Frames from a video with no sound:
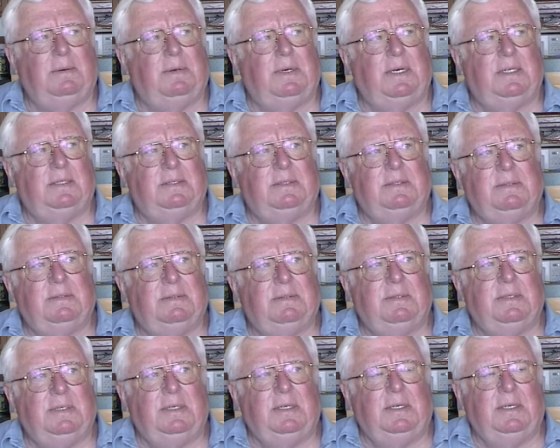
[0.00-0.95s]
Otherwise,
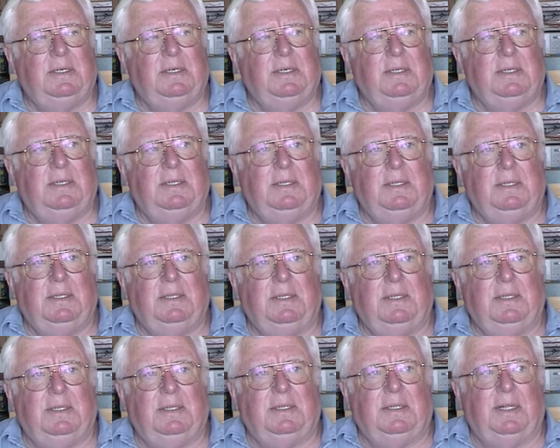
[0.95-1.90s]

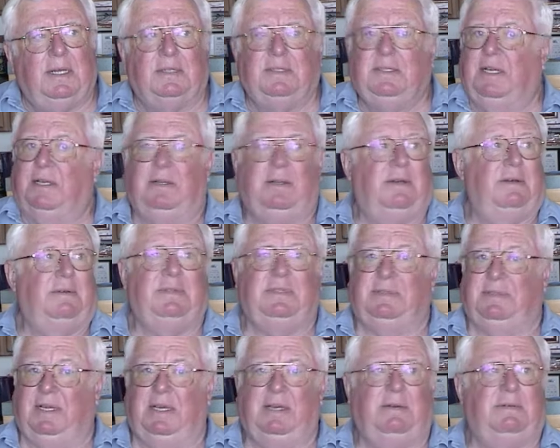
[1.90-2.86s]
I say,
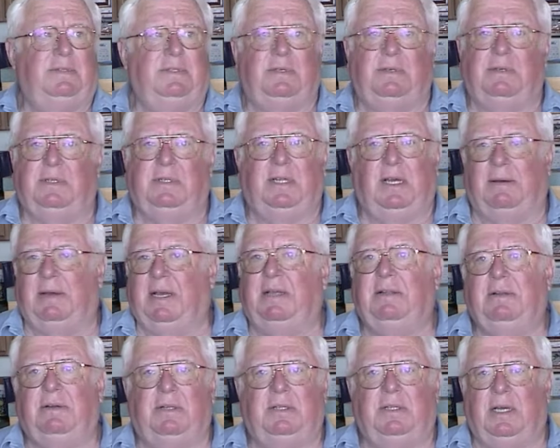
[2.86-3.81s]
this day it was a good
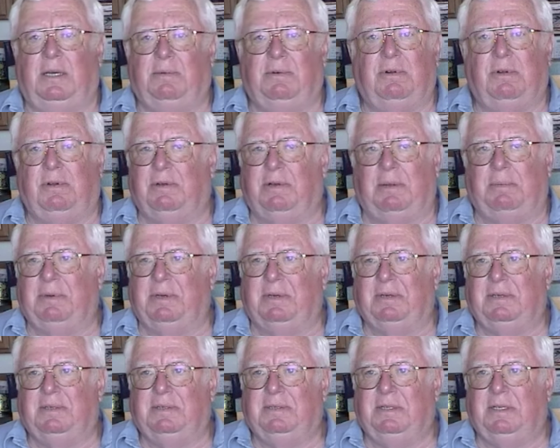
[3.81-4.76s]
time, a good time going out
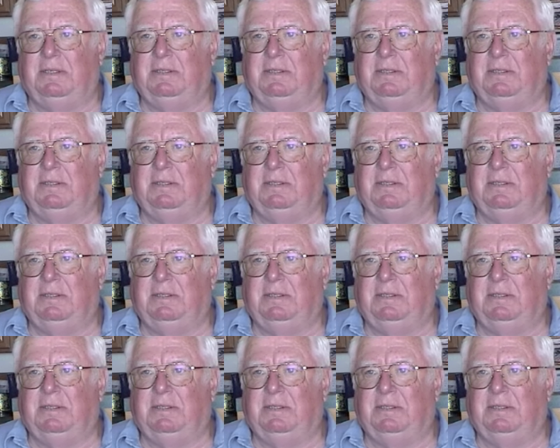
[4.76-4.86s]
here.